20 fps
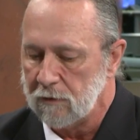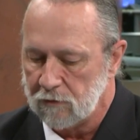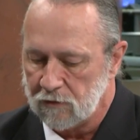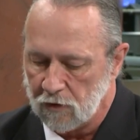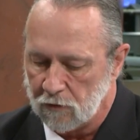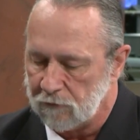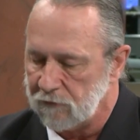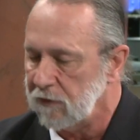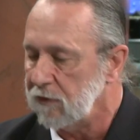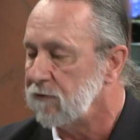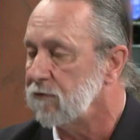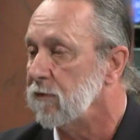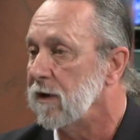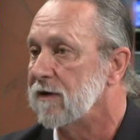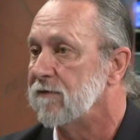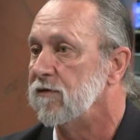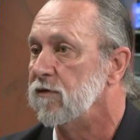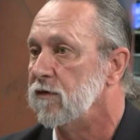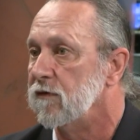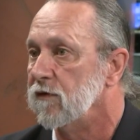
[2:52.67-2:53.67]
dove this
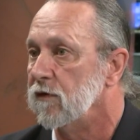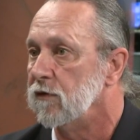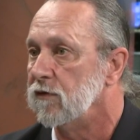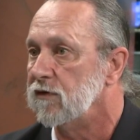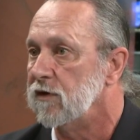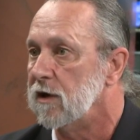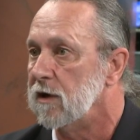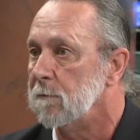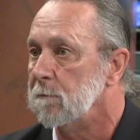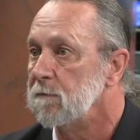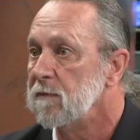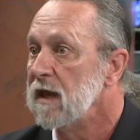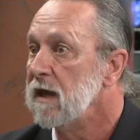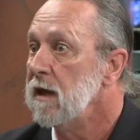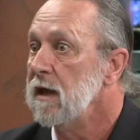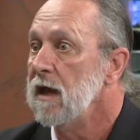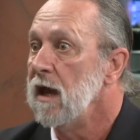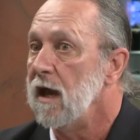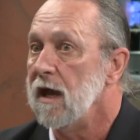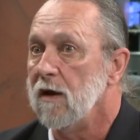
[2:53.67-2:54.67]
wreck for the first time,
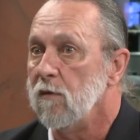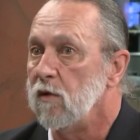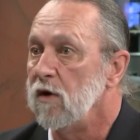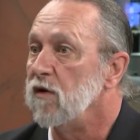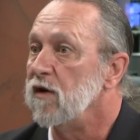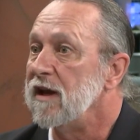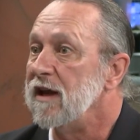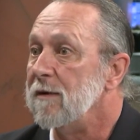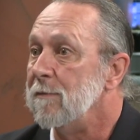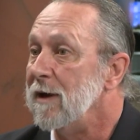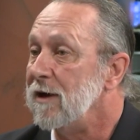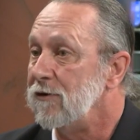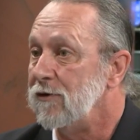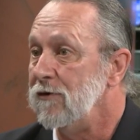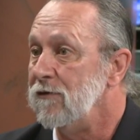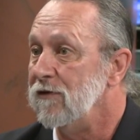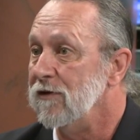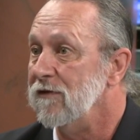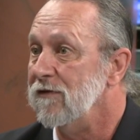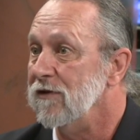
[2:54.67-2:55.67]
uh, we only had about
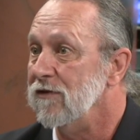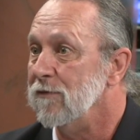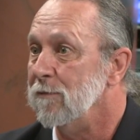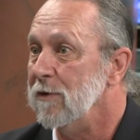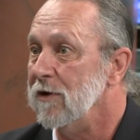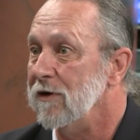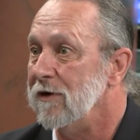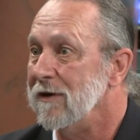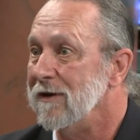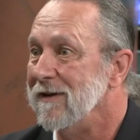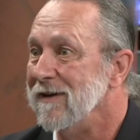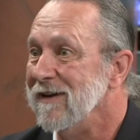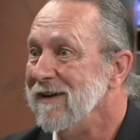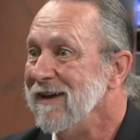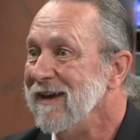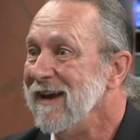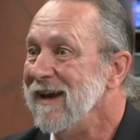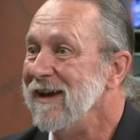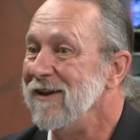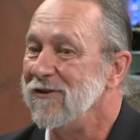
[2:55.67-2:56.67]
two feet of visibility.
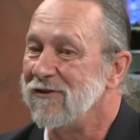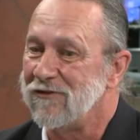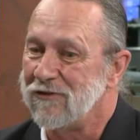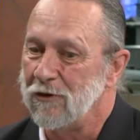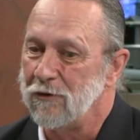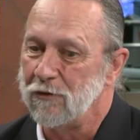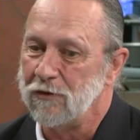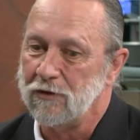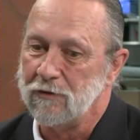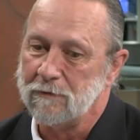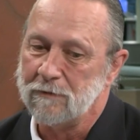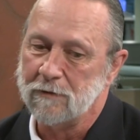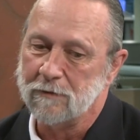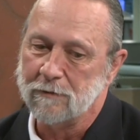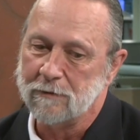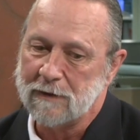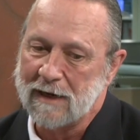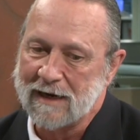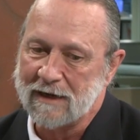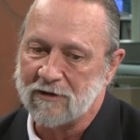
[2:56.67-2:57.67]
Wow. And so
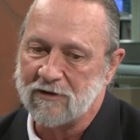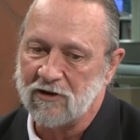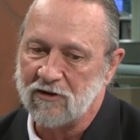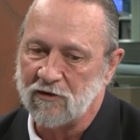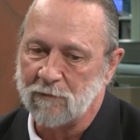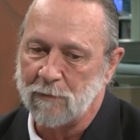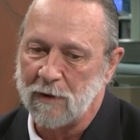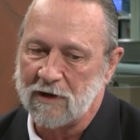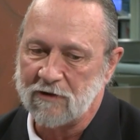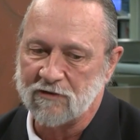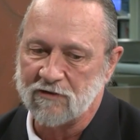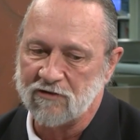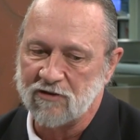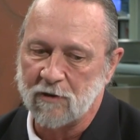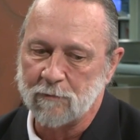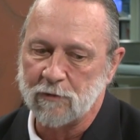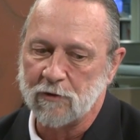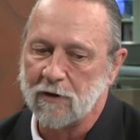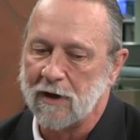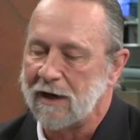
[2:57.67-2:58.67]
your anticipation's
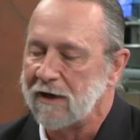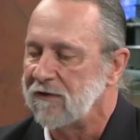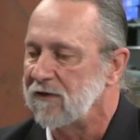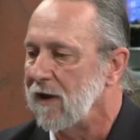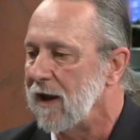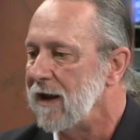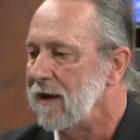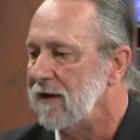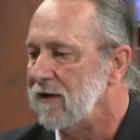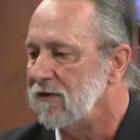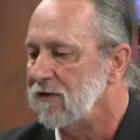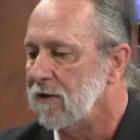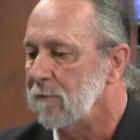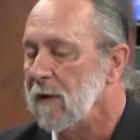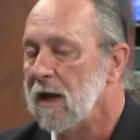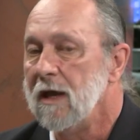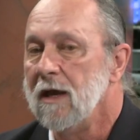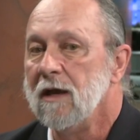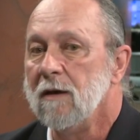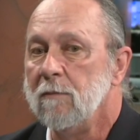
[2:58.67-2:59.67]
up, your anxiety's up,
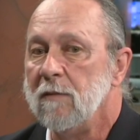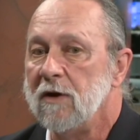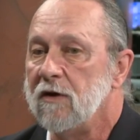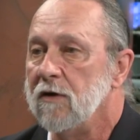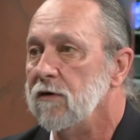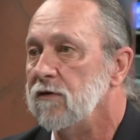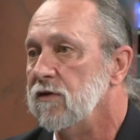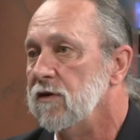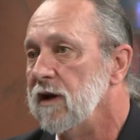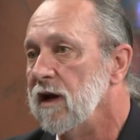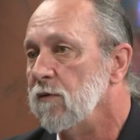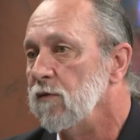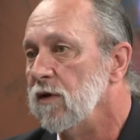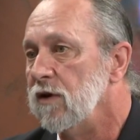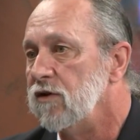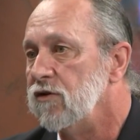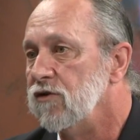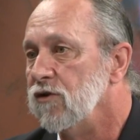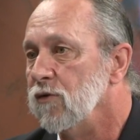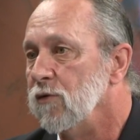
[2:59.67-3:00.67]
because you're not
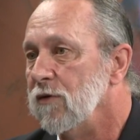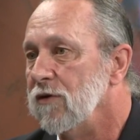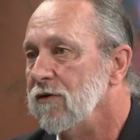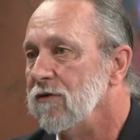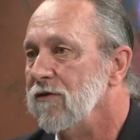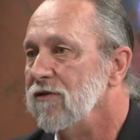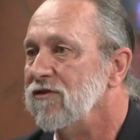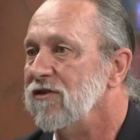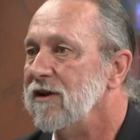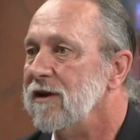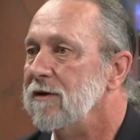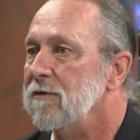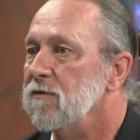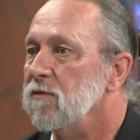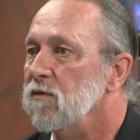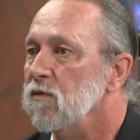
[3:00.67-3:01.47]
really sure whether there's any